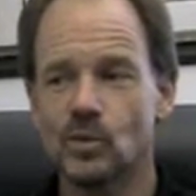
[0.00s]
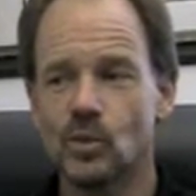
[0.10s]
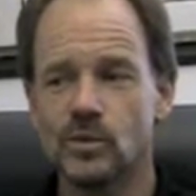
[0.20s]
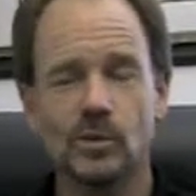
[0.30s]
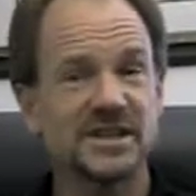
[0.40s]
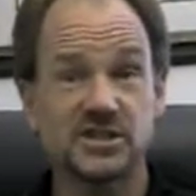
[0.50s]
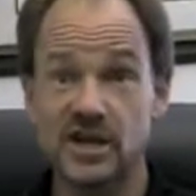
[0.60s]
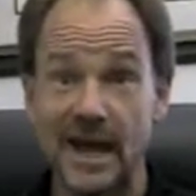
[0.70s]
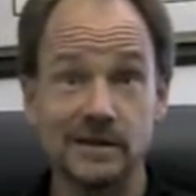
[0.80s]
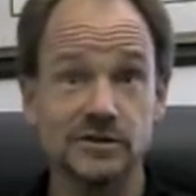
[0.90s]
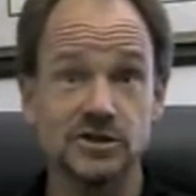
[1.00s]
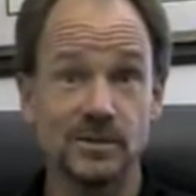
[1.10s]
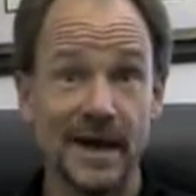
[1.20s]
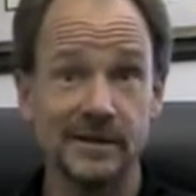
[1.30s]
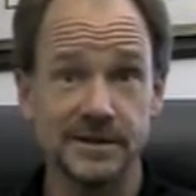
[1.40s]
Nobody challenged
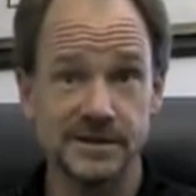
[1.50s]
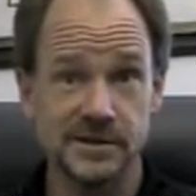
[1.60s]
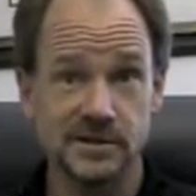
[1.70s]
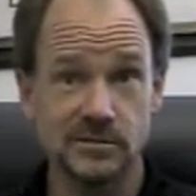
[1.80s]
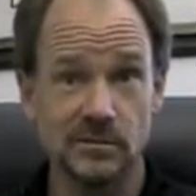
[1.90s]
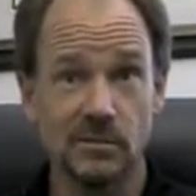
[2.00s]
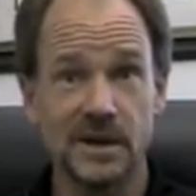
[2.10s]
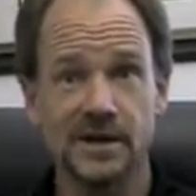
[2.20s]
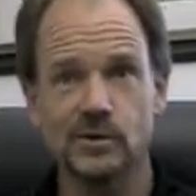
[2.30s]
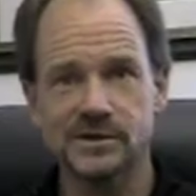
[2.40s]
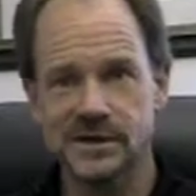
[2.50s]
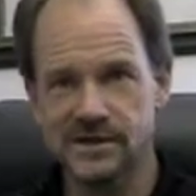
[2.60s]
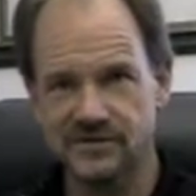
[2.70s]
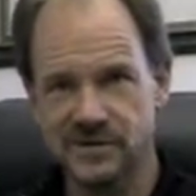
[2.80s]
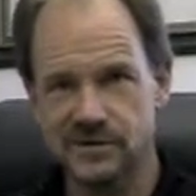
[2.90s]
ballots, but I know what it's
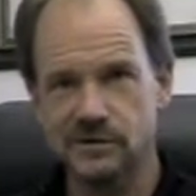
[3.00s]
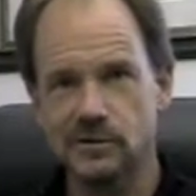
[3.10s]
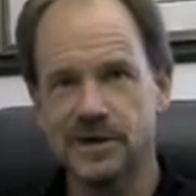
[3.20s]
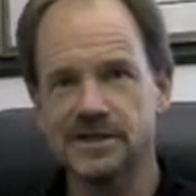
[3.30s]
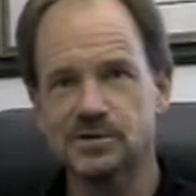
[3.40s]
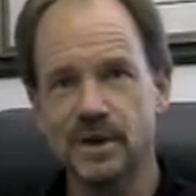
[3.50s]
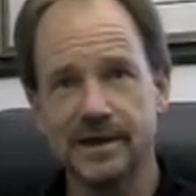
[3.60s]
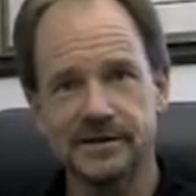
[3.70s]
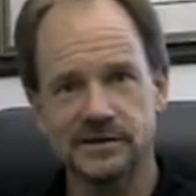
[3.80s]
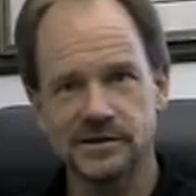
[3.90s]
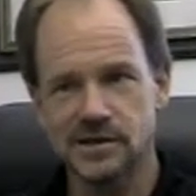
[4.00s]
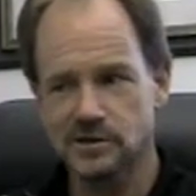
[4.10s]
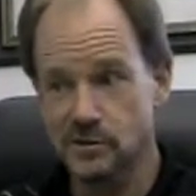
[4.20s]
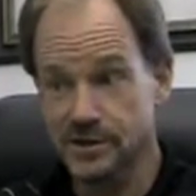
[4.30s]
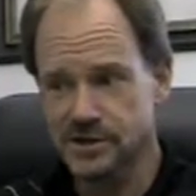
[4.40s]
like to physically look at each ballot and they say,
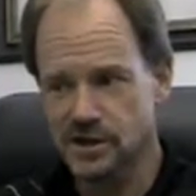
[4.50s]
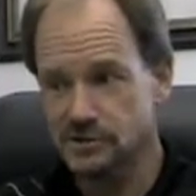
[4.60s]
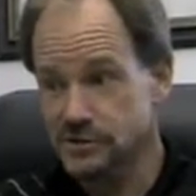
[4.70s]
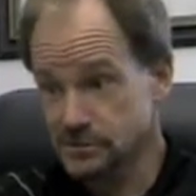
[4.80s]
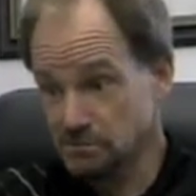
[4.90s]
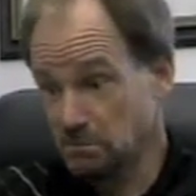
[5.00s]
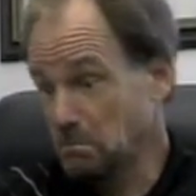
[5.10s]
"Do you want to challenge it?"